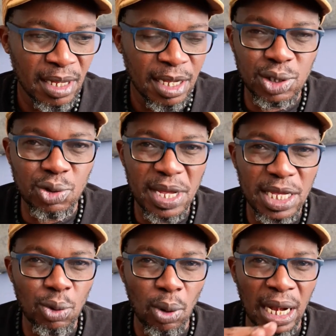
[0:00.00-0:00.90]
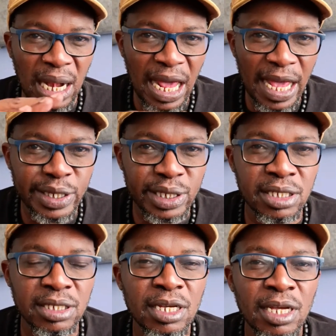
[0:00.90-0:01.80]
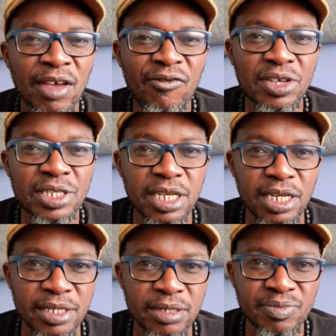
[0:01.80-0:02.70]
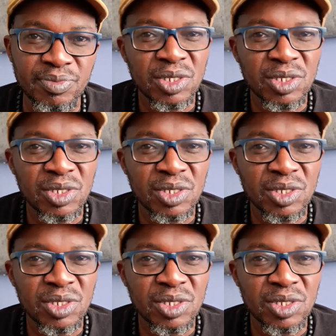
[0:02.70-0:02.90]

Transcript: It's to make you less efficient.